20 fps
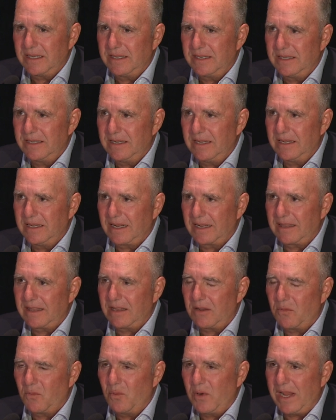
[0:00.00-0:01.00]
And and I
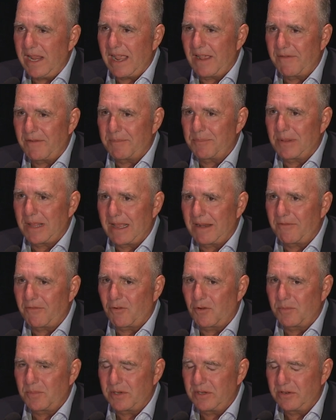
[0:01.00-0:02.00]
think we have a
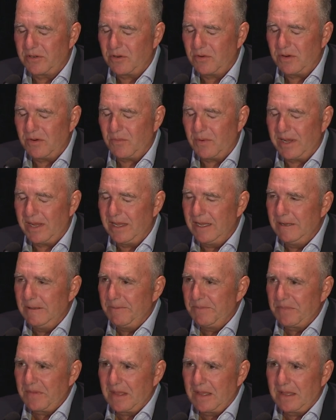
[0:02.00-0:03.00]
platform to do it. We
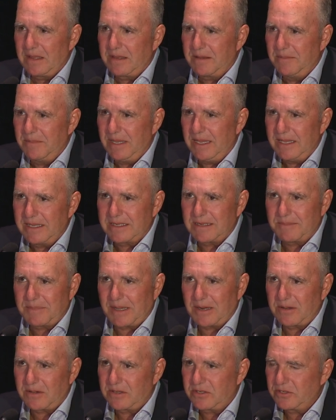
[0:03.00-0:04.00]
to me, it's
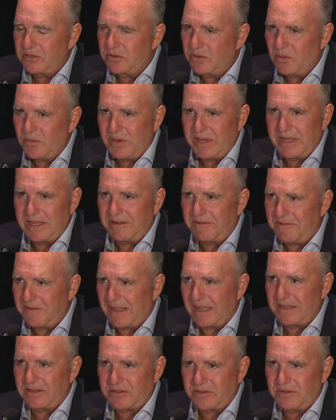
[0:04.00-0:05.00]
about just doing it
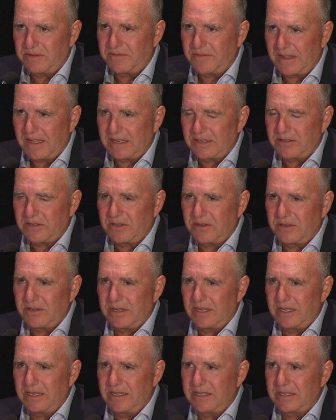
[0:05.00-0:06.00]
faster and faster,
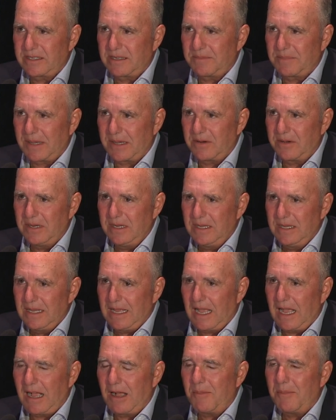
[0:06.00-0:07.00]
and it's about
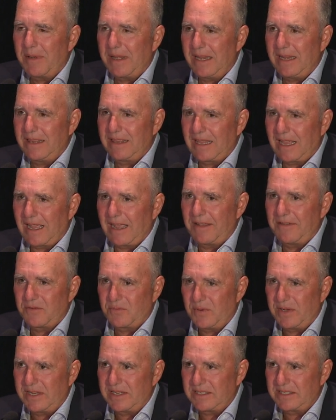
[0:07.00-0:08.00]
how many lives
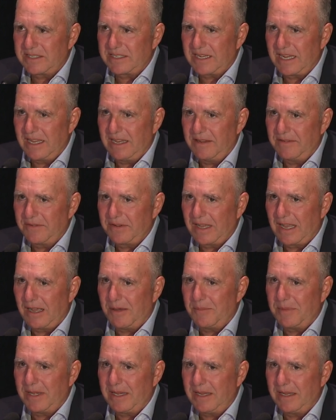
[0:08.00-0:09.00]
we can save, how
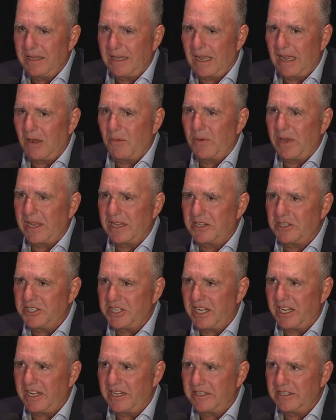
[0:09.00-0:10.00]
many how we can
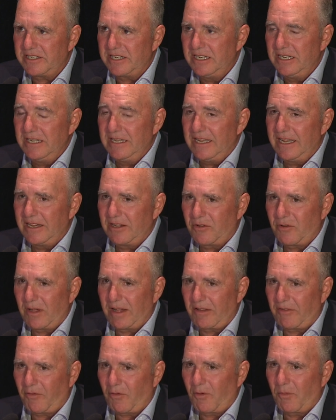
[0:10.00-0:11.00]
change and
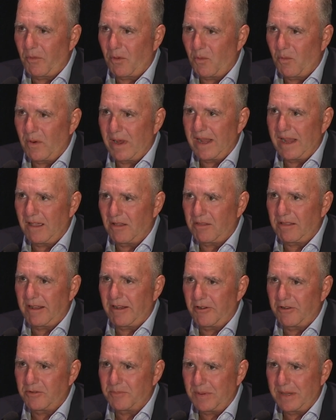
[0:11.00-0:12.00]
transform the way
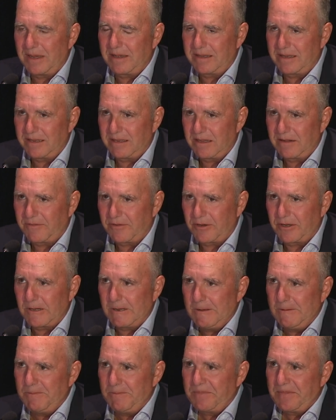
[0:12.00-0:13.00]
healthcare is being delivered,
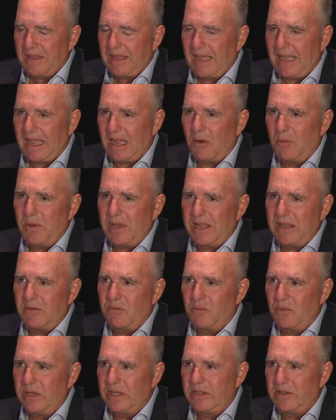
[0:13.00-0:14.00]
how we
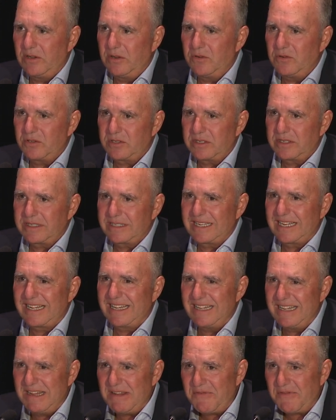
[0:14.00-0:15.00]
can reduce
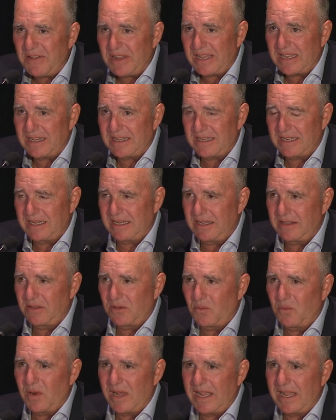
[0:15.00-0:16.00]
significantly
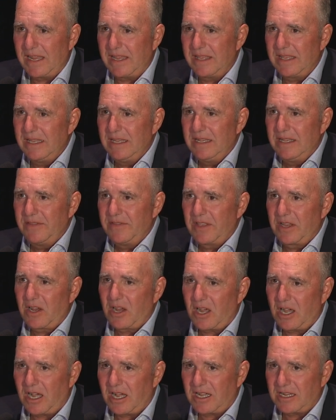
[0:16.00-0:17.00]
the way the
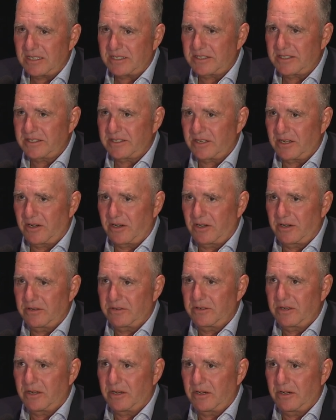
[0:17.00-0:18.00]
costs are
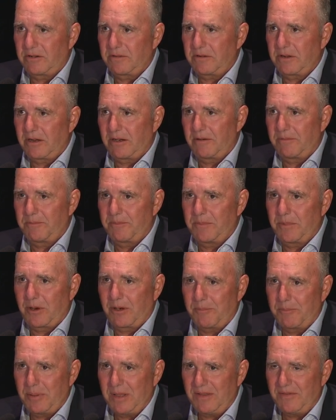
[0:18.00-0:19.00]
are are,
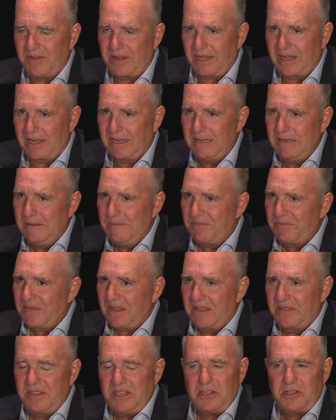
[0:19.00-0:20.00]
are pivoting.
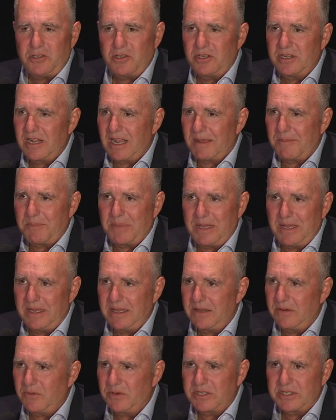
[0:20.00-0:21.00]
This should not
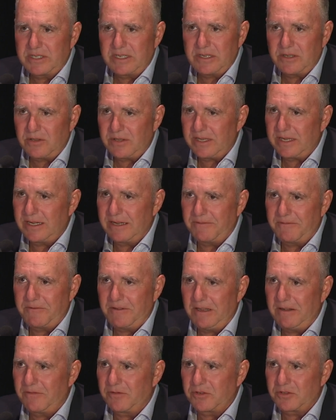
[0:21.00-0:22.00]
be. We're still in a
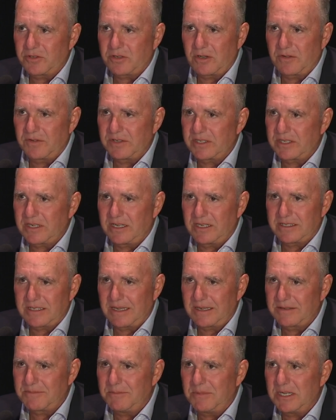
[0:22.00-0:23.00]
fee for service cost.
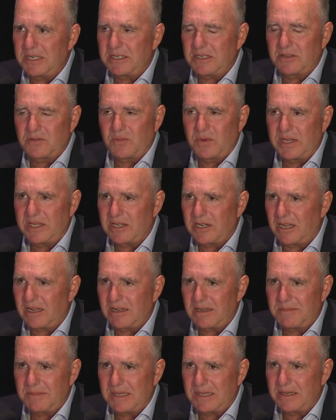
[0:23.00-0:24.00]
As much as we
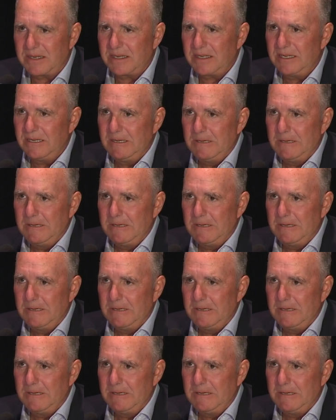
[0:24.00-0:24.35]
talk about it,